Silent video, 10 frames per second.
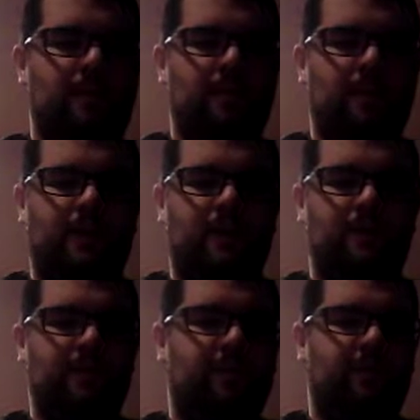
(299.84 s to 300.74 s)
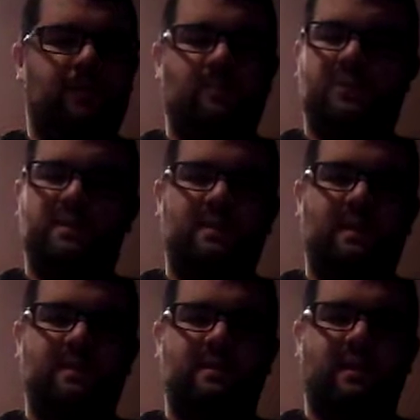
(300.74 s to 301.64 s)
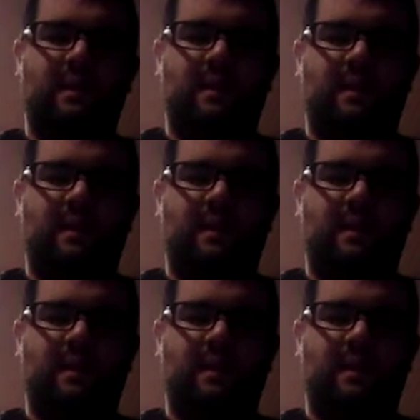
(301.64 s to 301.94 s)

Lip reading: Yeah, for some reason they decided to